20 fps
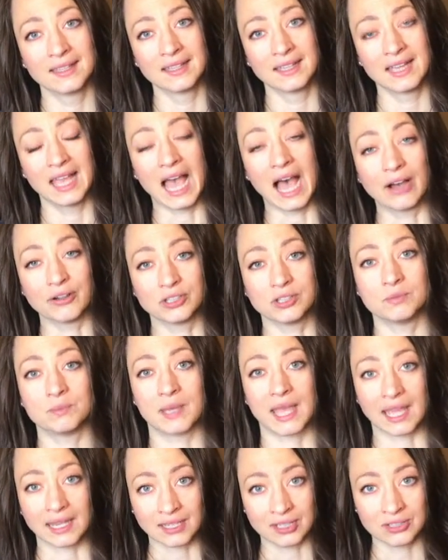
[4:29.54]
how you
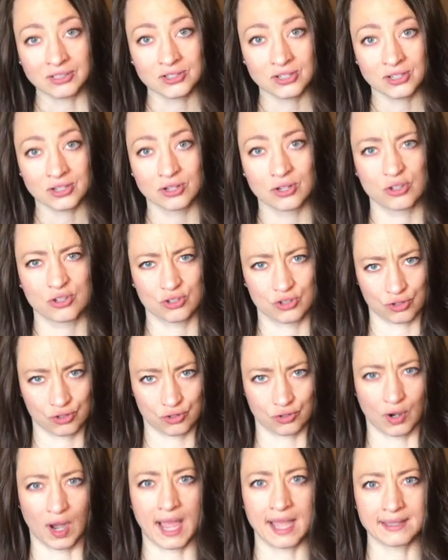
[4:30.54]
manage
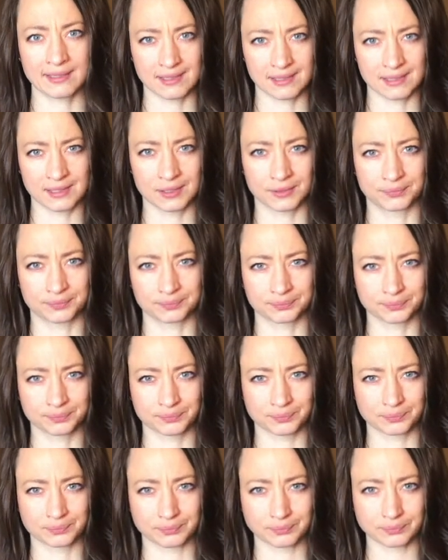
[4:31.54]
stress.
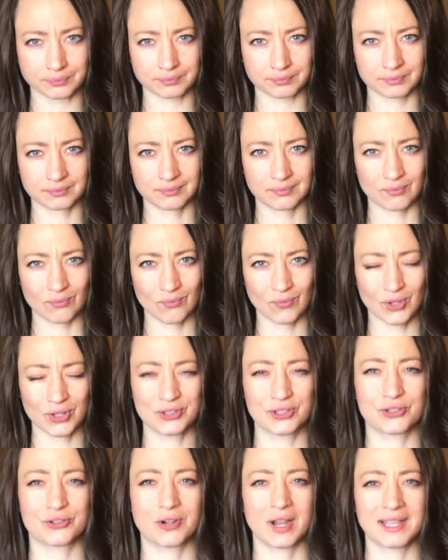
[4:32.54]

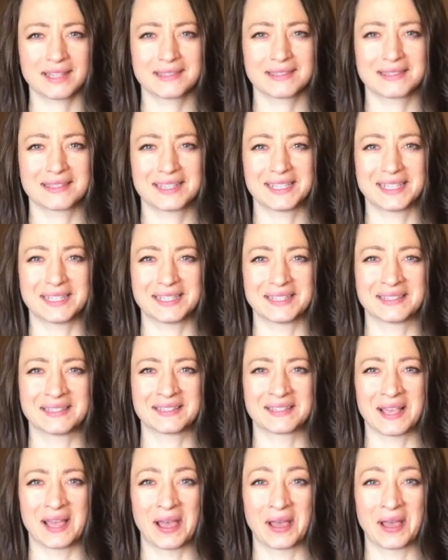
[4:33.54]
Stress is,